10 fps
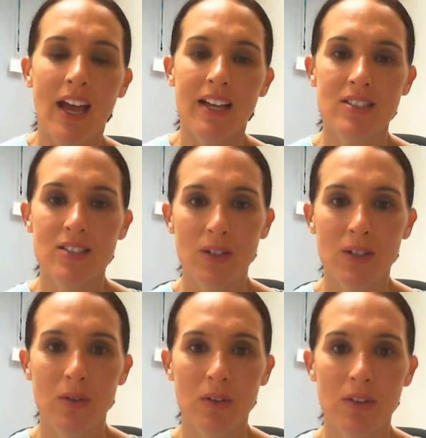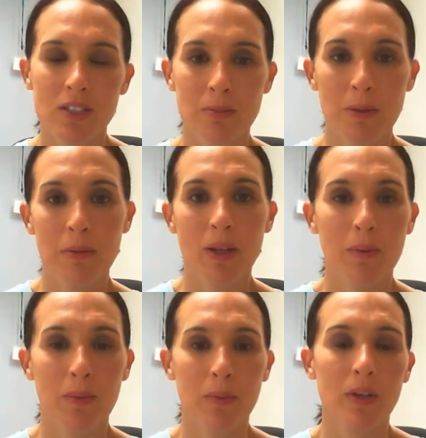And so there's people
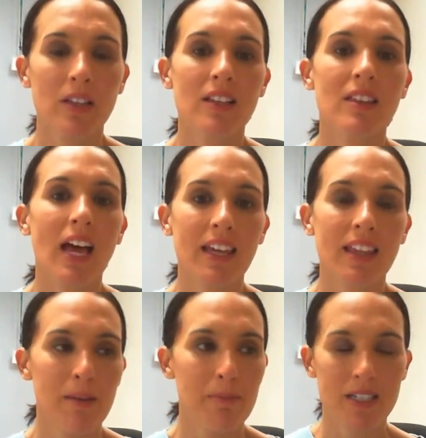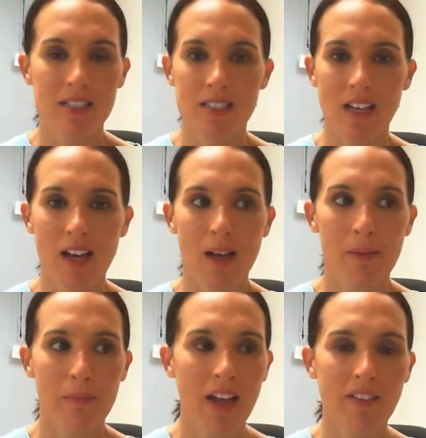that really like that piece.
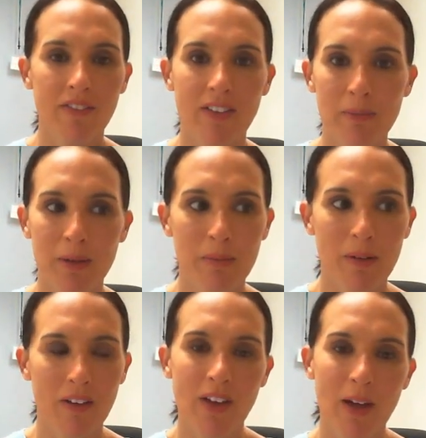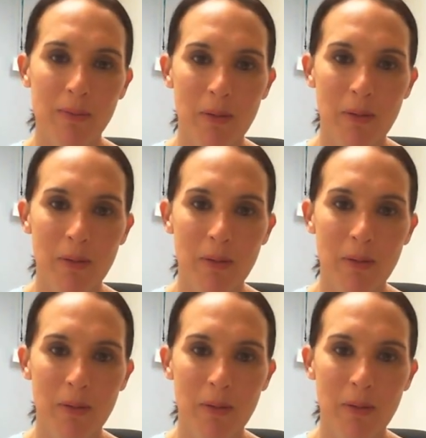I have a family